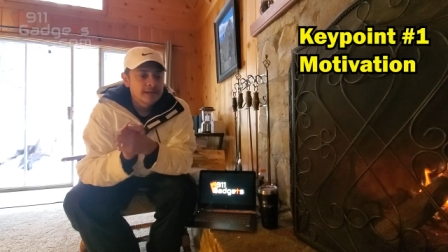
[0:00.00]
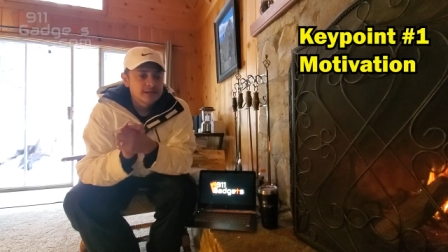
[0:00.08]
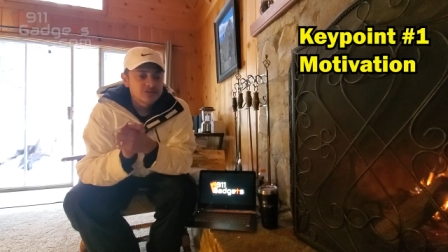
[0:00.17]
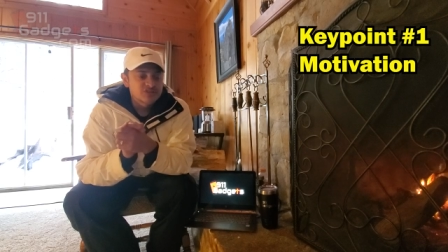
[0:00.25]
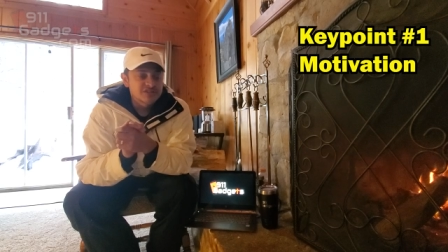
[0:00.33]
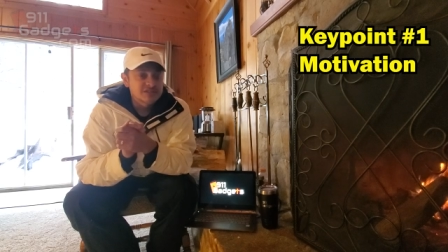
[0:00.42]

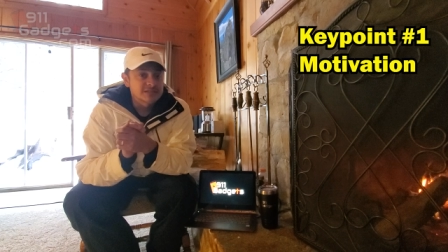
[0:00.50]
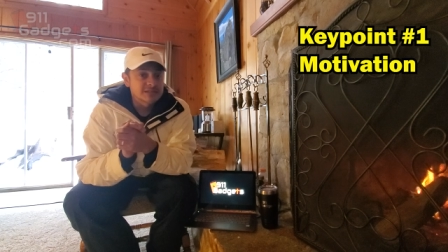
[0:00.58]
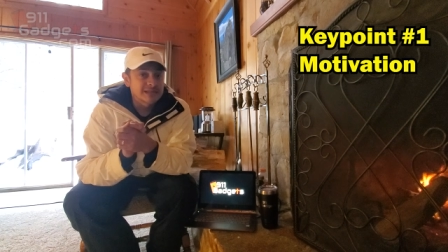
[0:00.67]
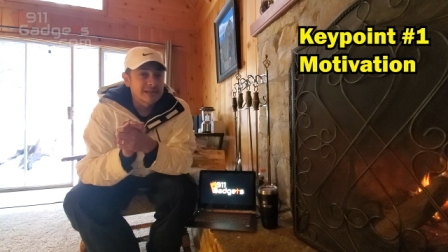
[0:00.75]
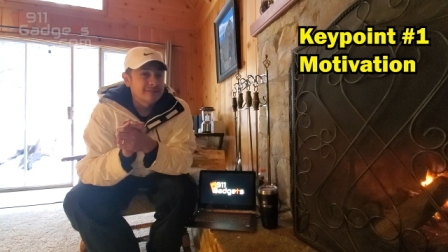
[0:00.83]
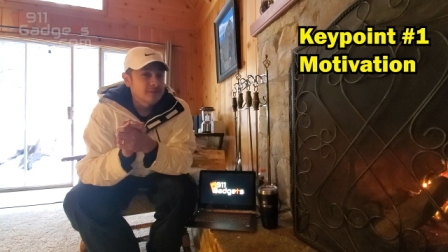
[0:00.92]
She is a
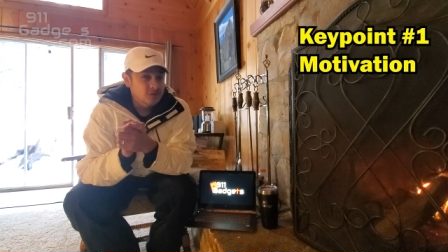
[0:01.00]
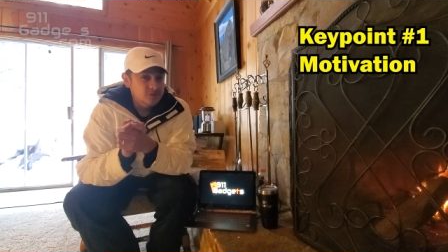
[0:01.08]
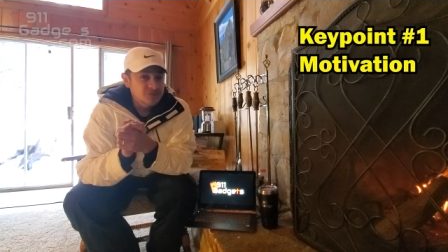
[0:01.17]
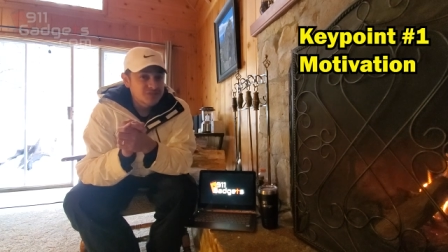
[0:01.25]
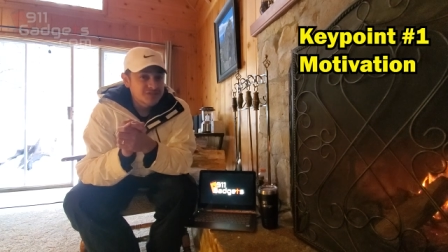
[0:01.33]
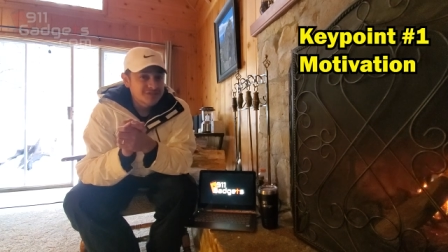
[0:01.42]
life
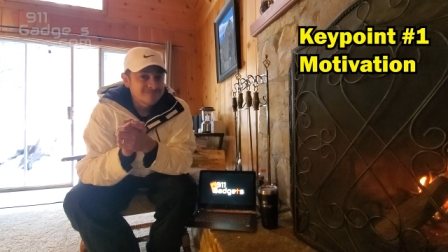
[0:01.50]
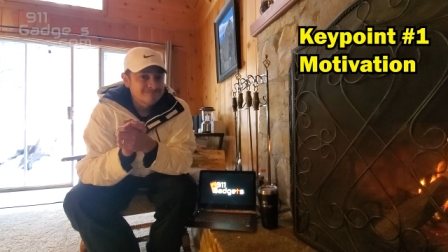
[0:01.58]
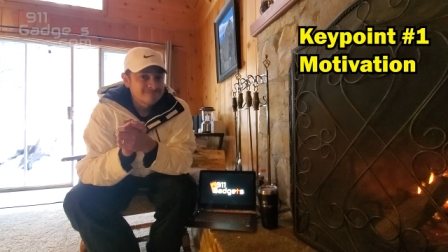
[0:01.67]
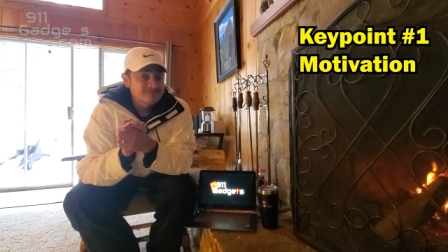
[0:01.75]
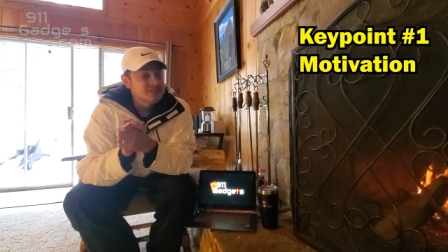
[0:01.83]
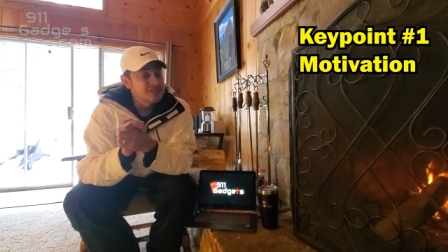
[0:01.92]
coach.
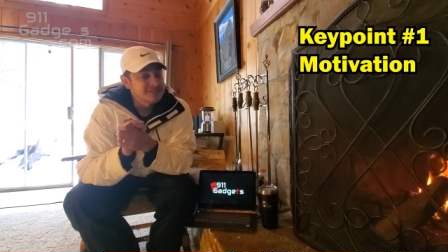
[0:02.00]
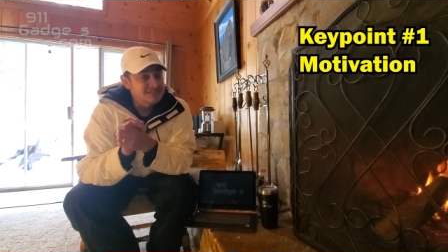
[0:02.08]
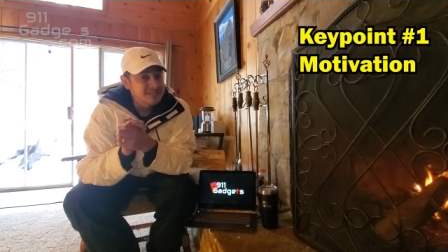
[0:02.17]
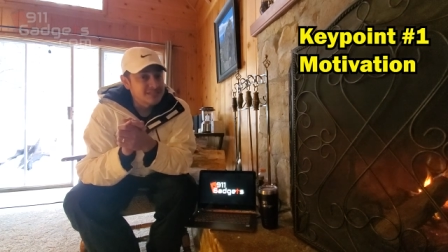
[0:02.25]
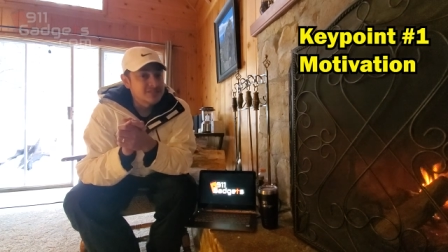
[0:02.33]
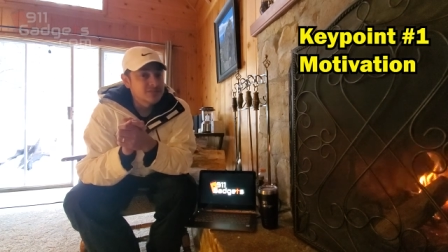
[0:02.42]
She
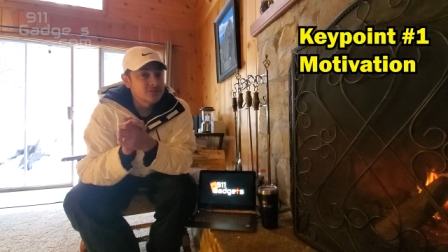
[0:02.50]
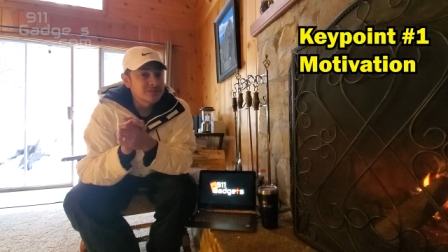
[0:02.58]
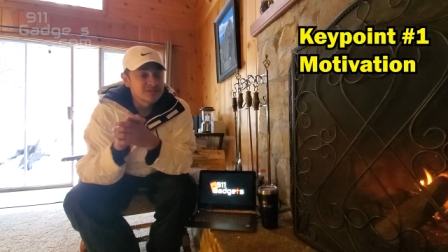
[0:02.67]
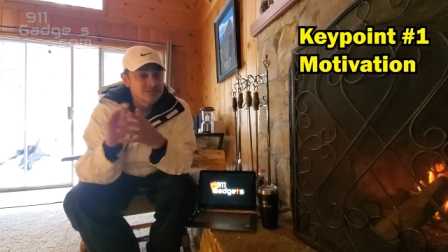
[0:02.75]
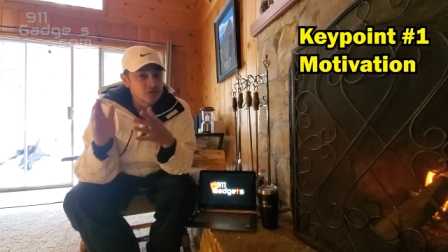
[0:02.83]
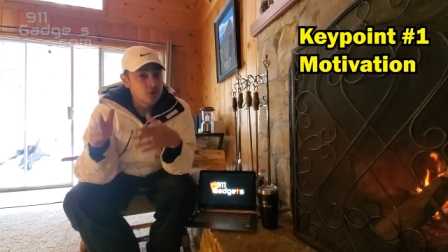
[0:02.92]
teaches you
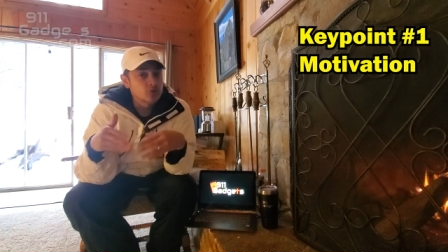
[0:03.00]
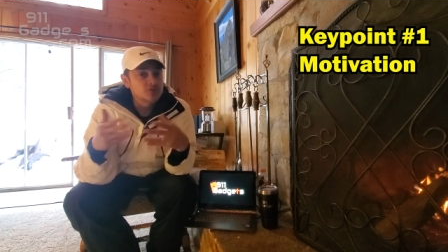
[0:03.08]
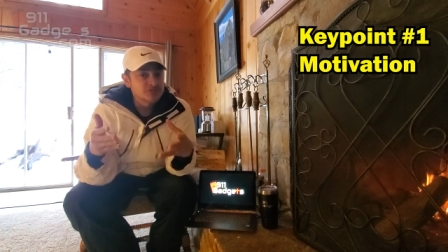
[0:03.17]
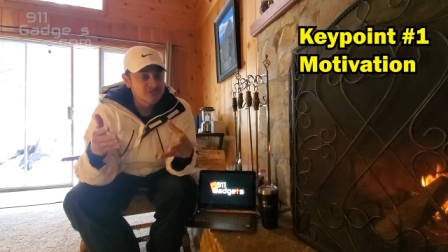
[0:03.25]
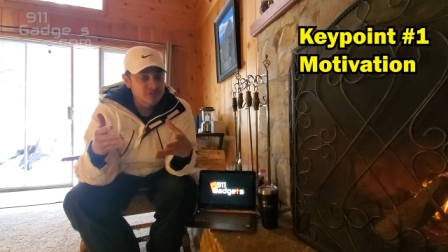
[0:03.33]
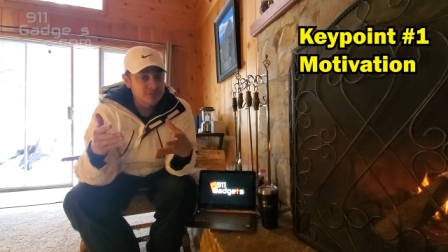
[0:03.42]
and she
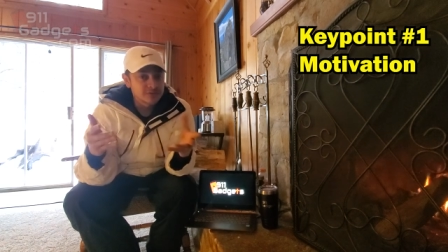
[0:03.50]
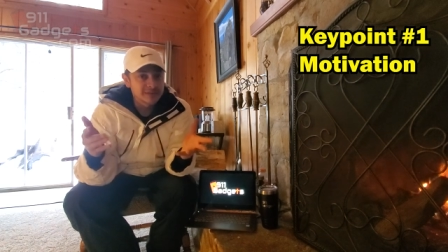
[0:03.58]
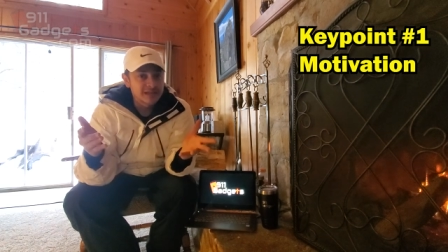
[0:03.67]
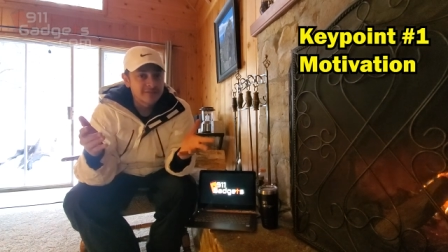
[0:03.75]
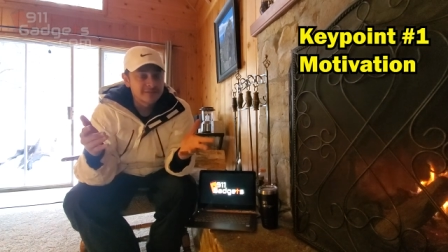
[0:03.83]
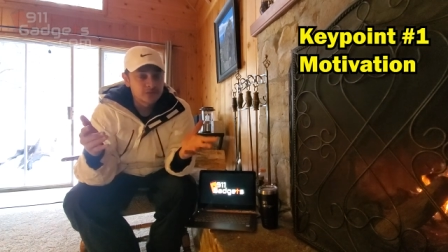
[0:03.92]
coaches you through
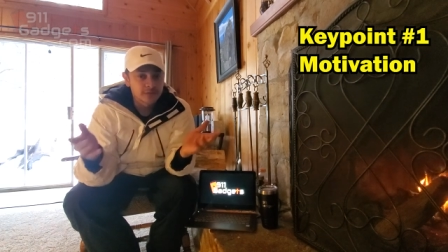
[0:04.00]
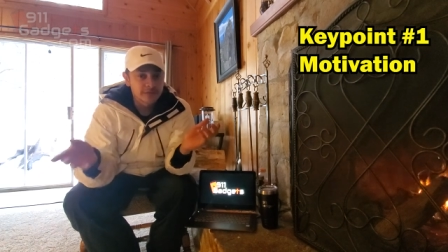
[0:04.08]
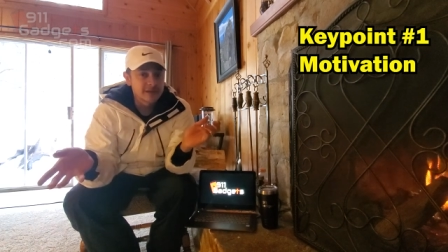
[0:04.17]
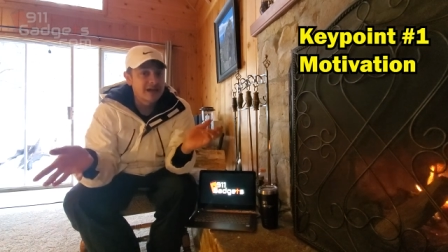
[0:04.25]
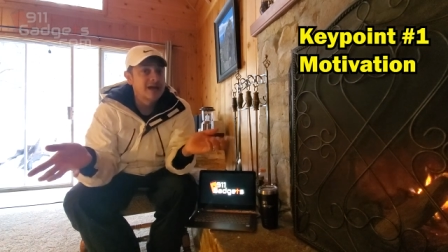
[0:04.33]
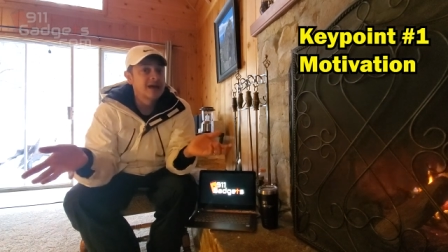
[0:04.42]
life. So we're
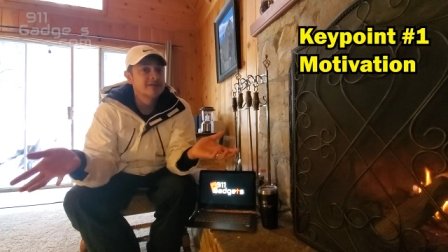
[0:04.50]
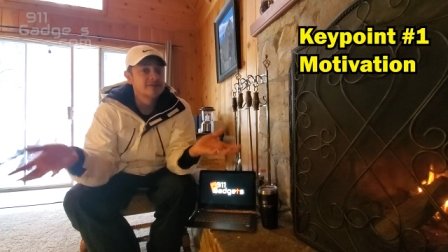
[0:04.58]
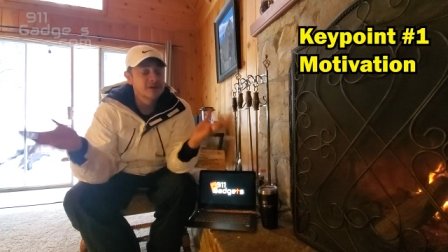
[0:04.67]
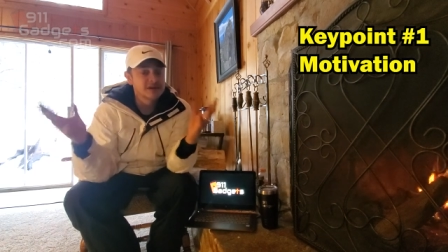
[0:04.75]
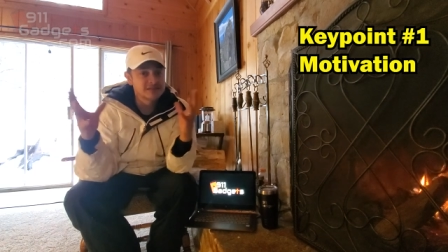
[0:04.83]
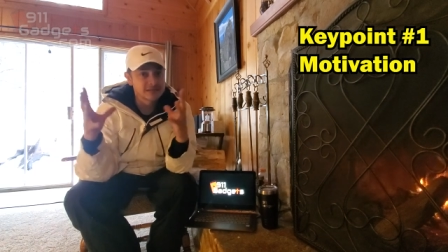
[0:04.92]
gonna have
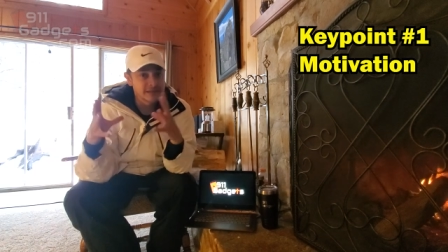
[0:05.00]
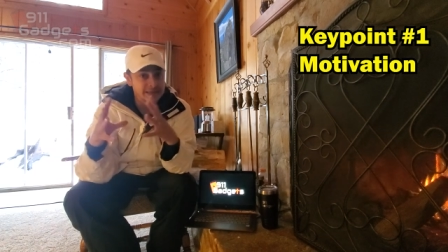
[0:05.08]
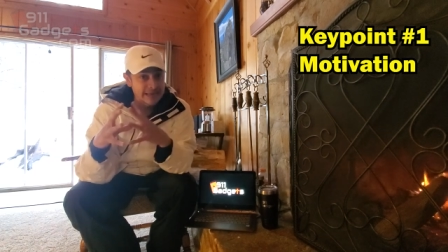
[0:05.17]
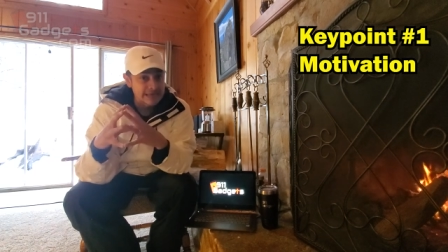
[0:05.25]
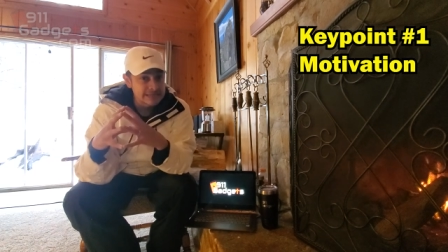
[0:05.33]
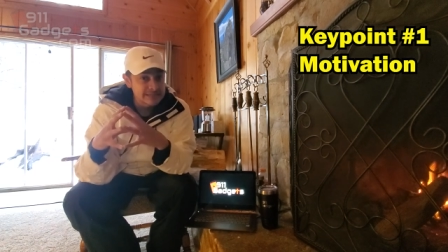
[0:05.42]
her as a
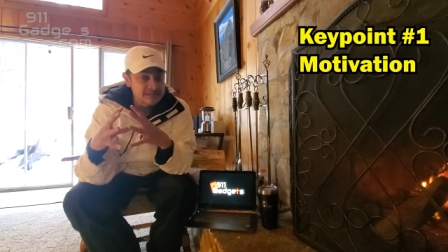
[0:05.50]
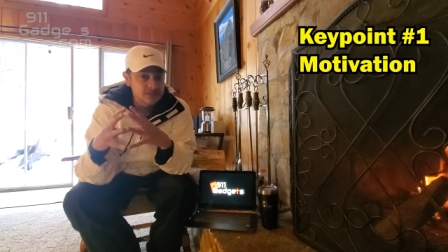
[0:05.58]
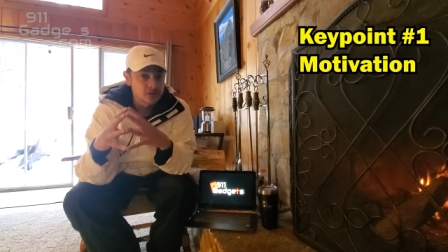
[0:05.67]
guest in